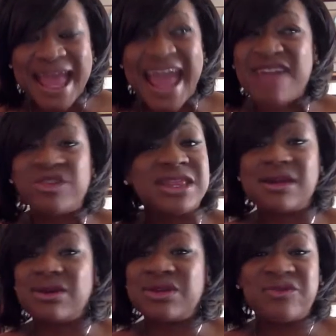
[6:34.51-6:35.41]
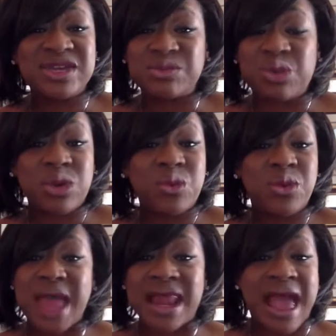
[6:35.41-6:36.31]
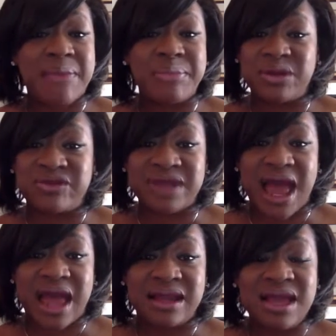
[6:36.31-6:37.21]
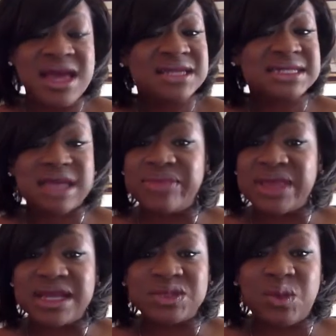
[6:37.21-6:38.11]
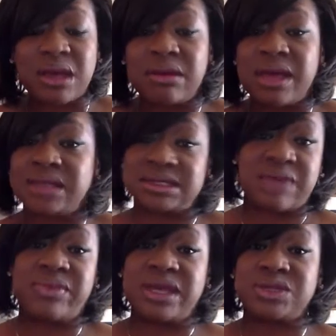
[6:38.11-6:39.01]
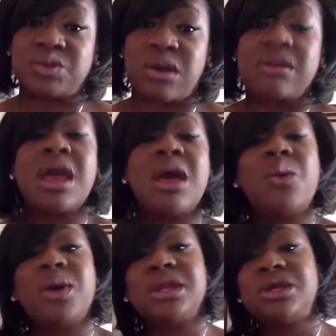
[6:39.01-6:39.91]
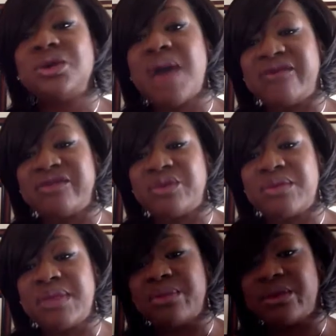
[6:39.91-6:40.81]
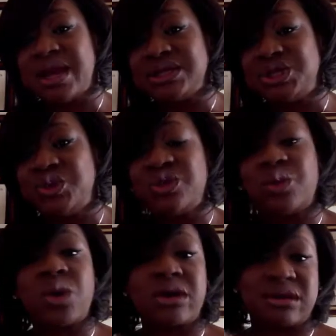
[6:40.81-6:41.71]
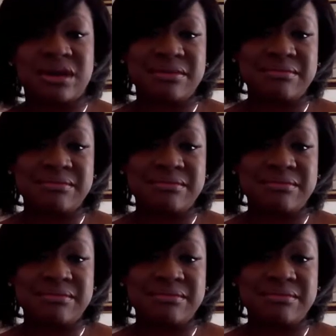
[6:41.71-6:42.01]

Everything on your vision board will not happen overnight. Some things will and some things won't. What you have to remember is do the work.